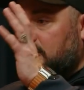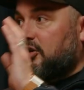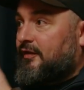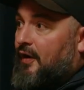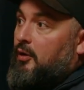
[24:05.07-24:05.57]
we
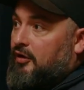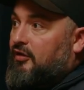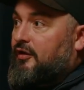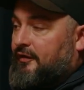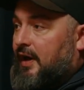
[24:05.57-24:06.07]
just focus
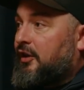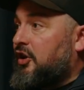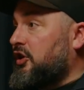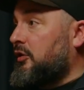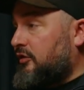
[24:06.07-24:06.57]
on the fact that
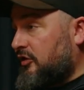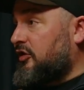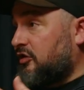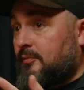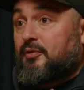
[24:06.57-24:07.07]
the users
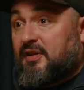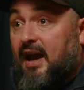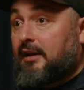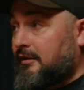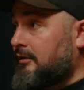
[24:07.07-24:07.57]
can just
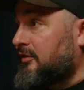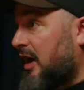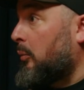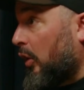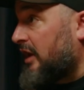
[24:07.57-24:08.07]
protect
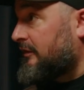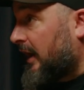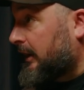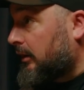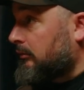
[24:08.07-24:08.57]
their wallet
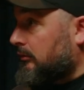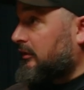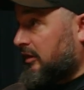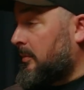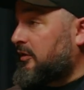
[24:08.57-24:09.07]
value.
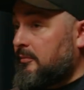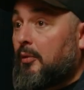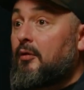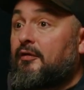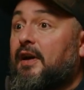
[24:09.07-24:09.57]
That's the most
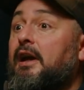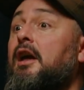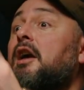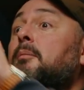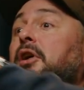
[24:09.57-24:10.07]
important thing.
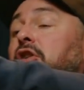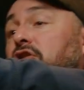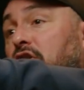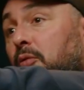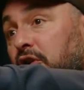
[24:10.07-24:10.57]
So
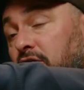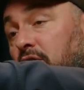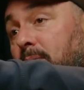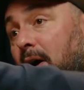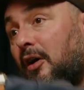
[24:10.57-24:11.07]
because you wanted to
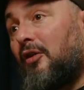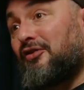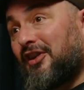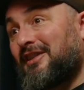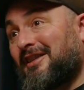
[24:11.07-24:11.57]
talk about
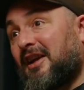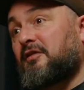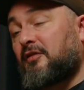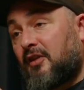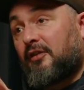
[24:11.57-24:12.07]
on-chain
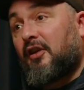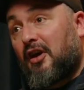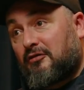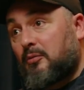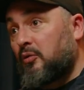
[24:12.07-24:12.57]
detectives knowing that
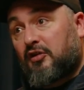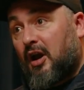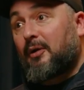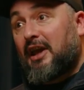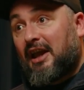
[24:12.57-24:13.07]
those rewards are
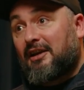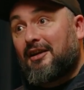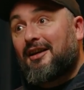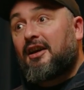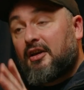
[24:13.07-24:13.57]
going in,
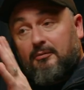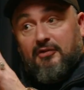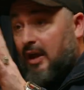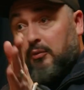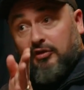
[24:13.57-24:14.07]

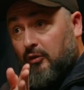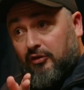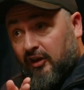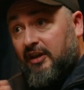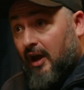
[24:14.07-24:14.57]
they will still
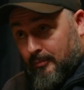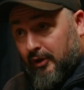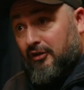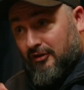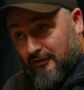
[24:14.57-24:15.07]
see that because